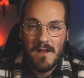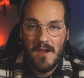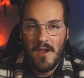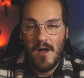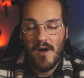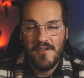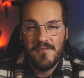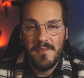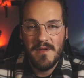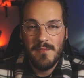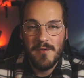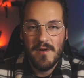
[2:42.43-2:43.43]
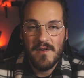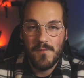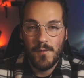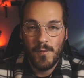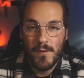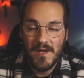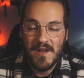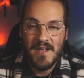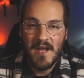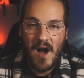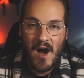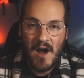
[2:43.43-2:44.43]
A lot of people have
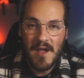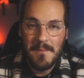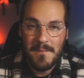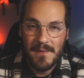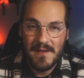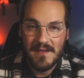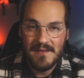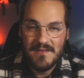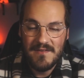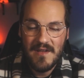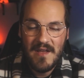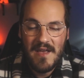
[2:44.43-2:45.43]
really high pings,